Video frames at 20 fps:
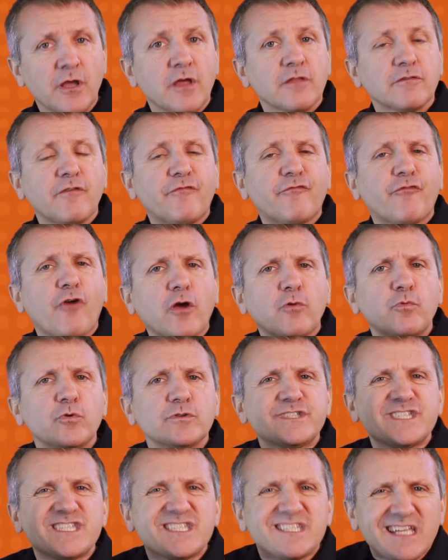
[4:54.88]
the frog
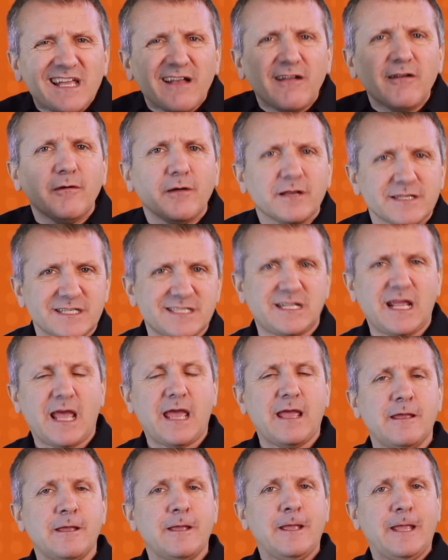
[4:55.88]
would still
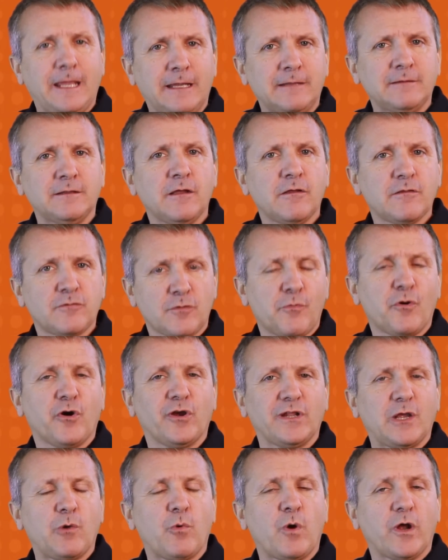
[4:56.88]
stay in the
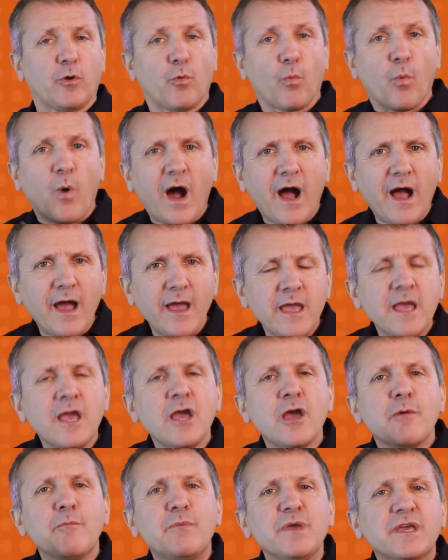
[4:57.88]
boiling water. Why?
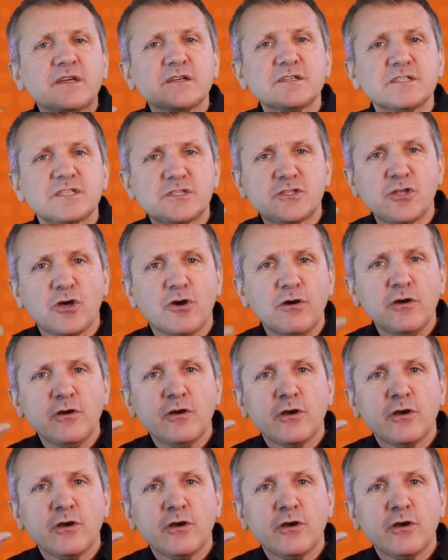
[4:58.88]
Because the